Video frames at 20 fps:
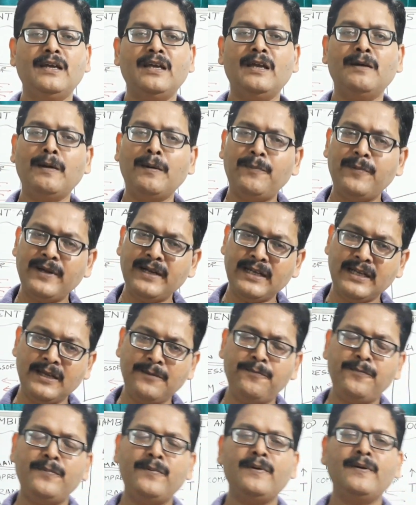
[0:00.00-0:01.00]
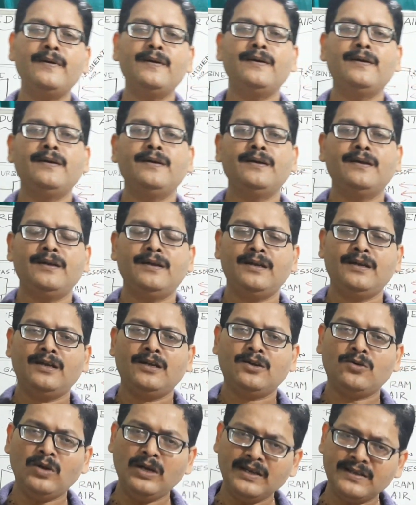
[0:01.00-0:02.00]
evaporative
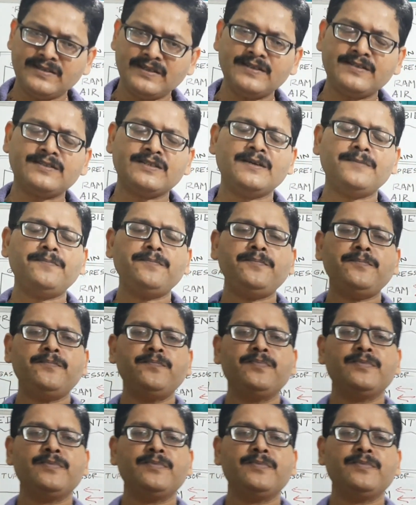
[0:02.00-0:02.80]
cooling system.